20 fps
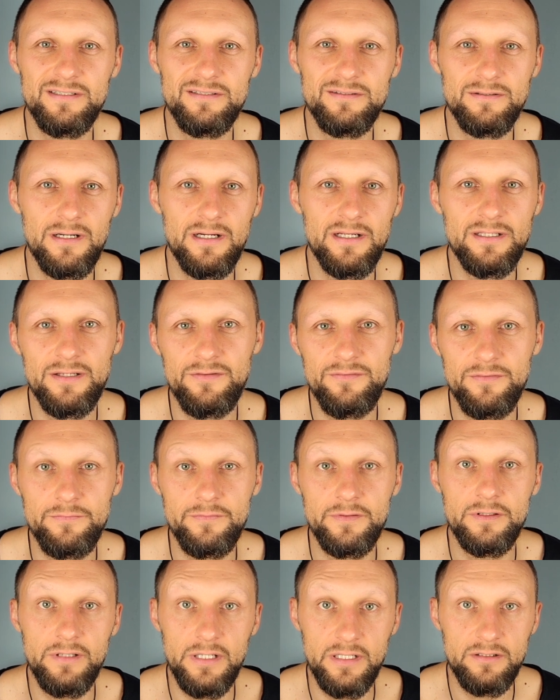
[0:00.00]
right?
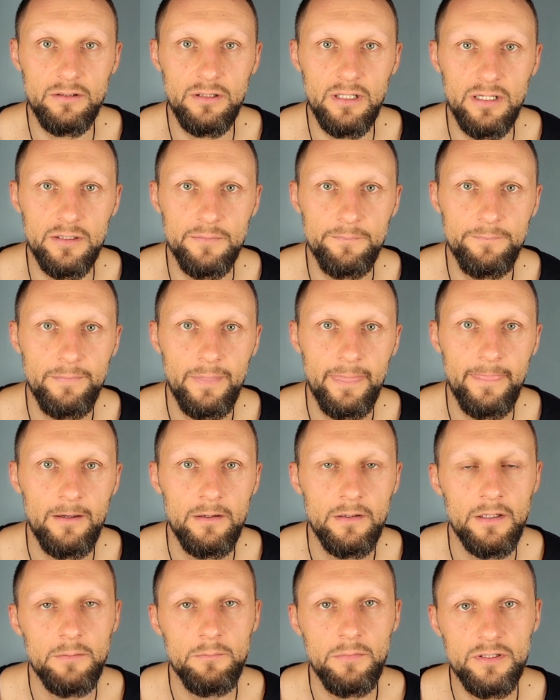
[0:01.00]
Everything you had to learn.
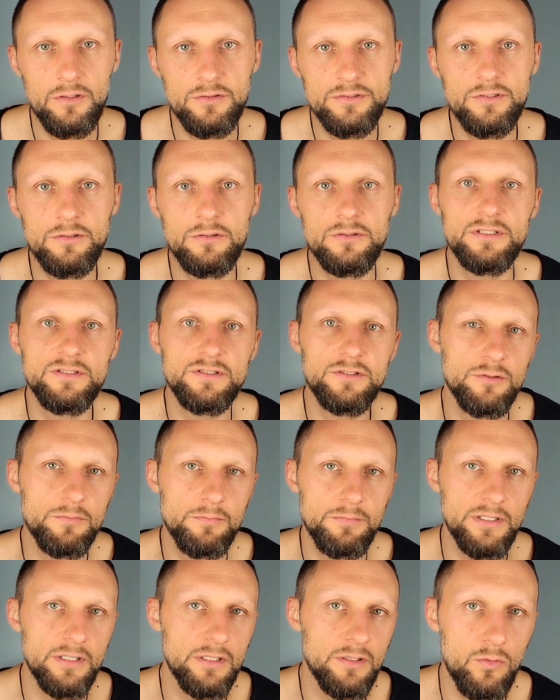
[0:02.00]
But also, this could
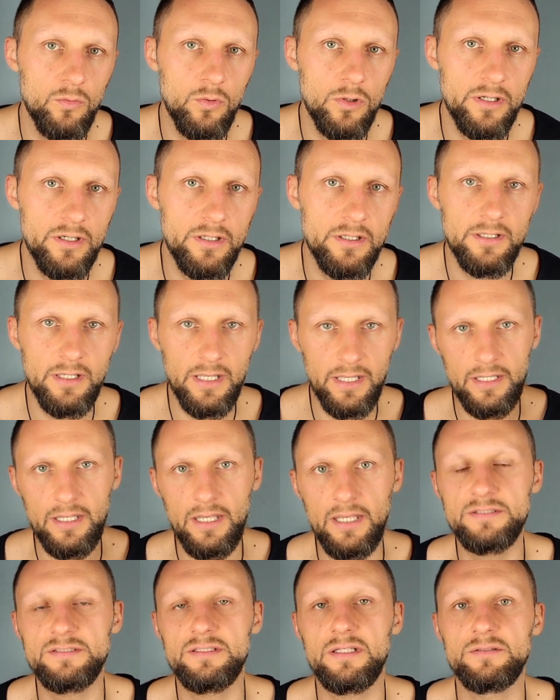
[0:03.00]
be work
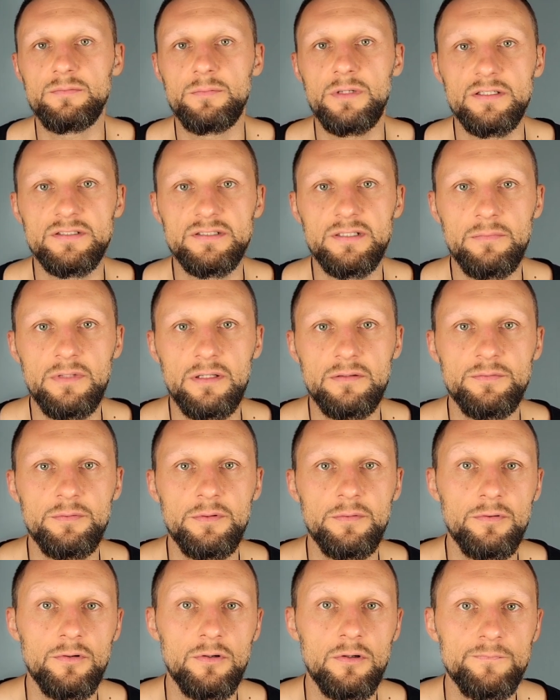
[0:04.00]
against us because sometimes
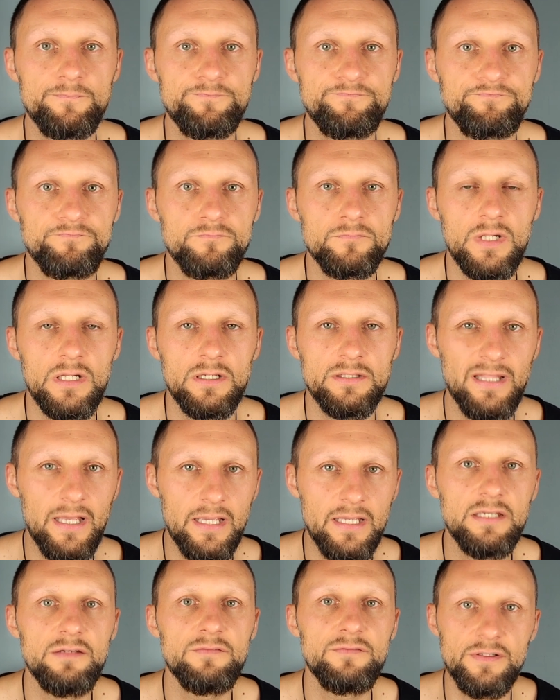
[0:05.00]
people
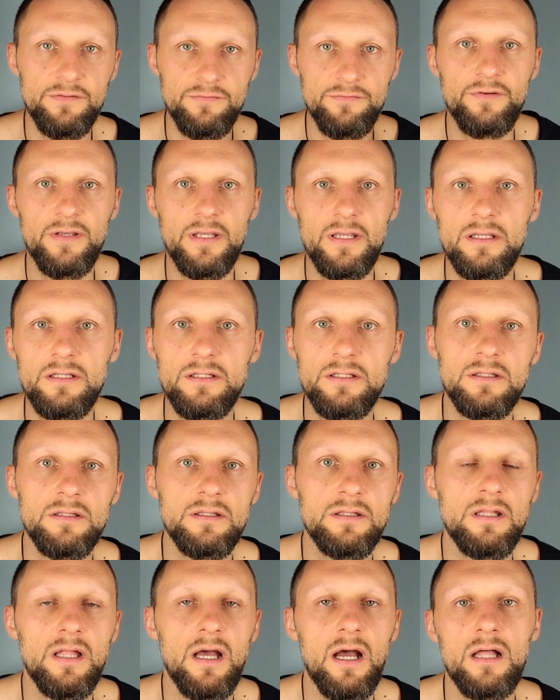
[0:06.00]
naively think
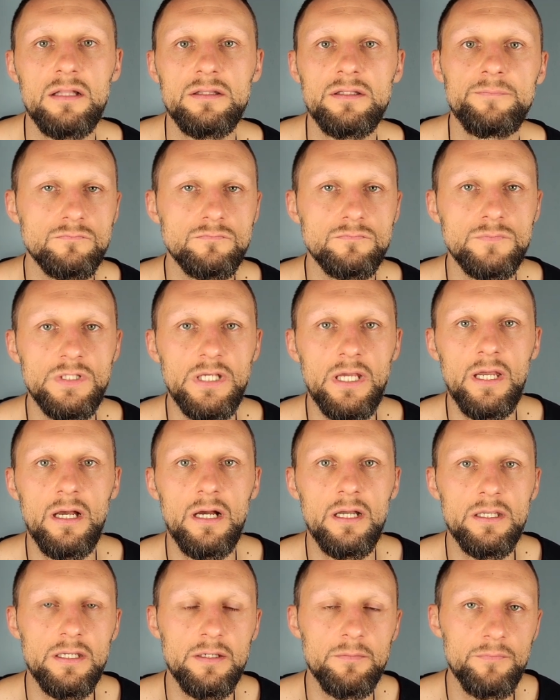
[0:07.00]
that, yeah,
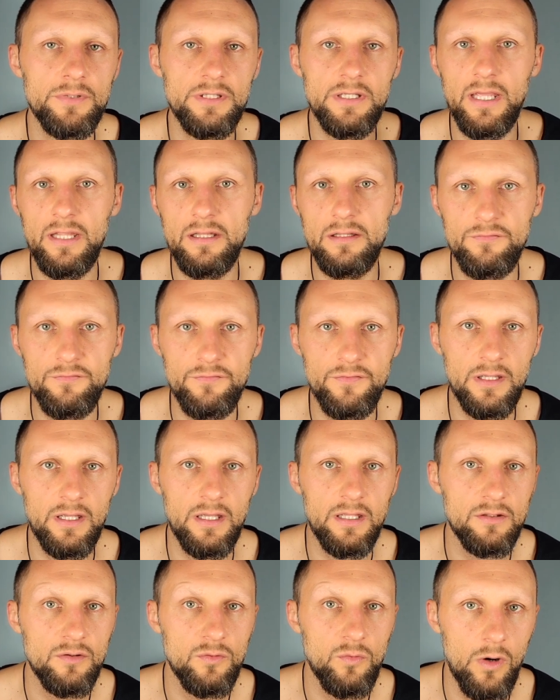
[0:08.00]
I can be anything,
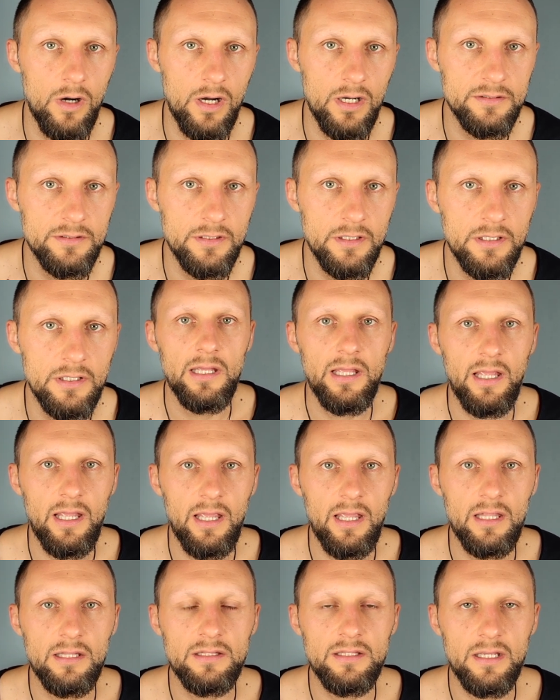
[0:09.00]
anyone,
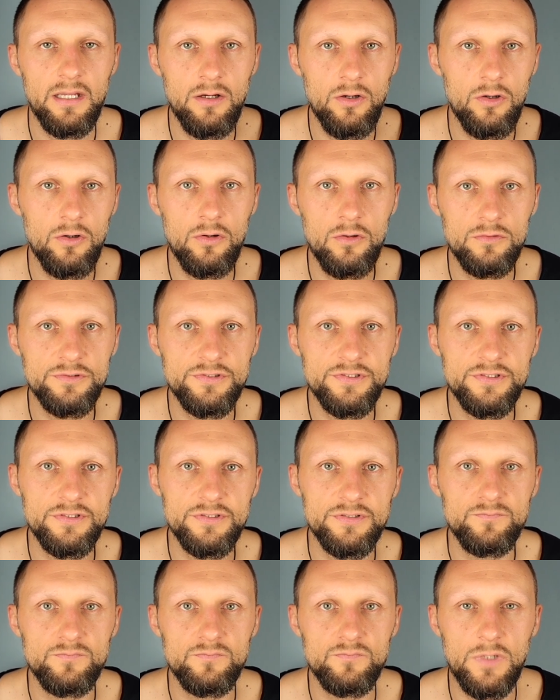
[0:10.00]
and the
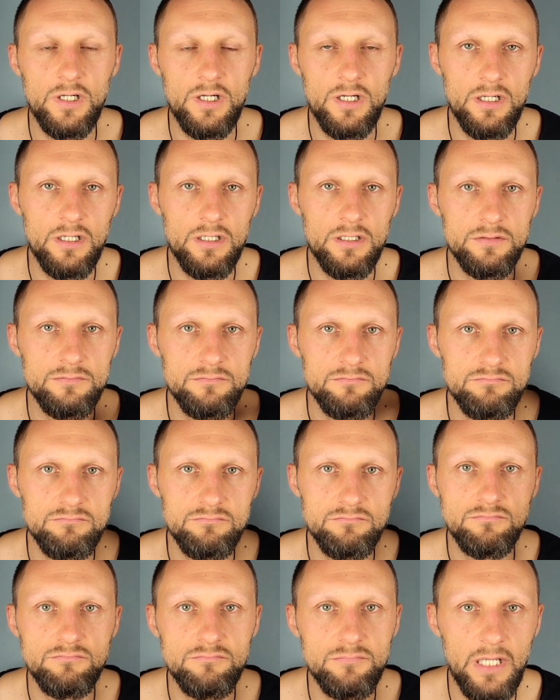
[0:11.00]
goals are
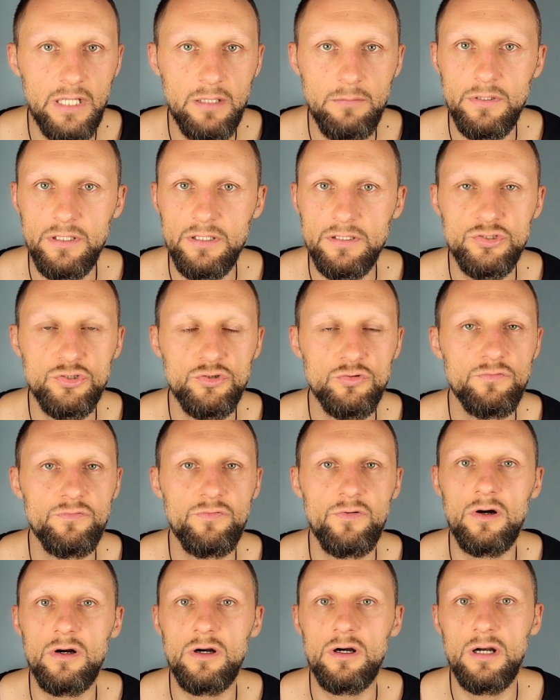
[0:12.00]
maybe too
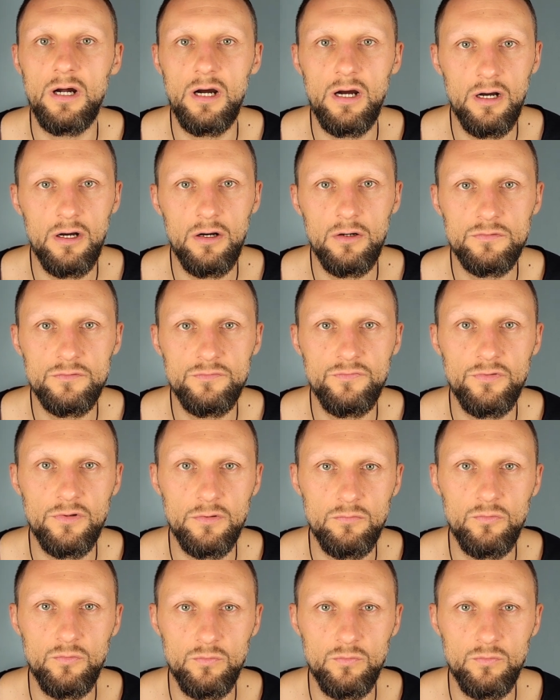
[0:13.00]
far out from